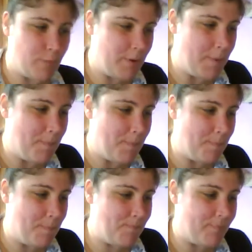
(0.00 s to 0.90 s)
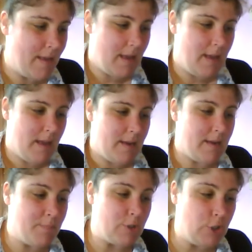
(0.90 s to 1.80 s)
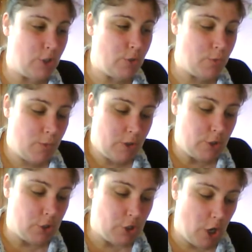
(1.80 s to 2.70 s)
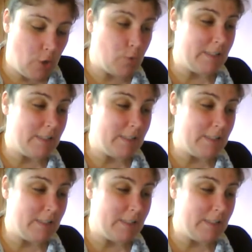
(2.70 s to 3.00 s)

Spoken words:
Yeah, he cut the rope.